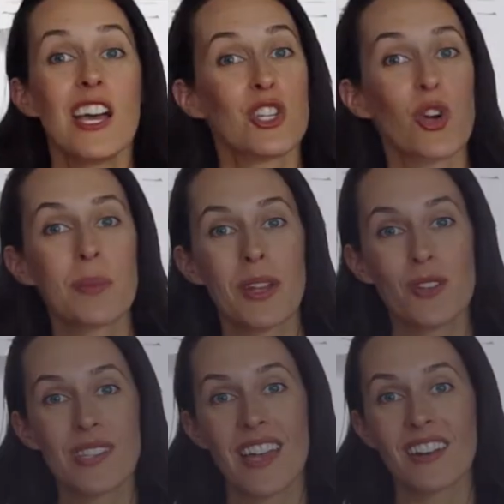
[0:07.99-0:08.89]
join my
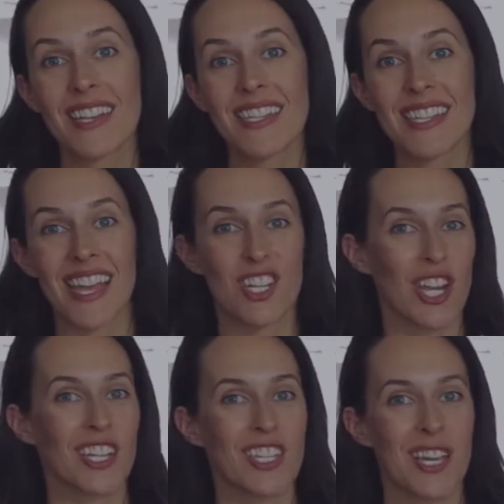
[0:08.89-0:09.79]
newsletter list at
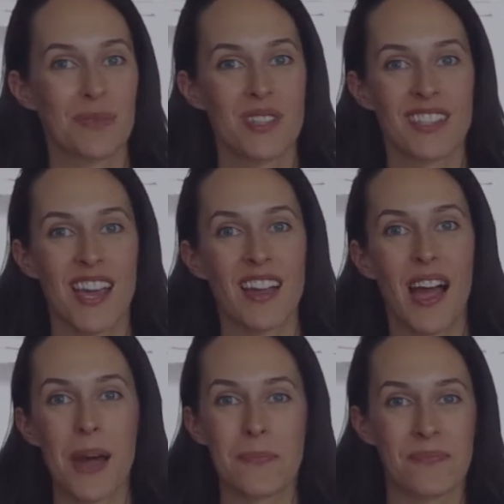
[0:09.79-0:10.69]
Jenna G Edwards dot
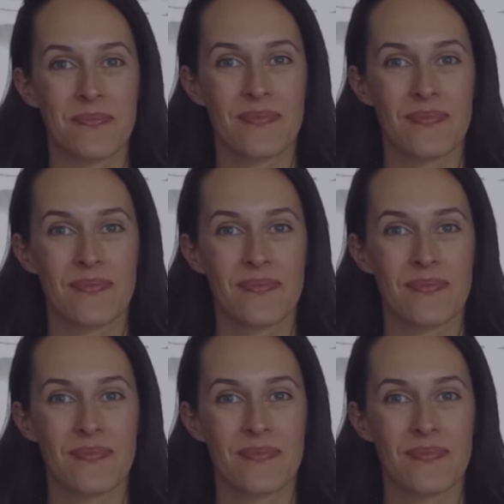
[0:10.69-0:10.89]
com.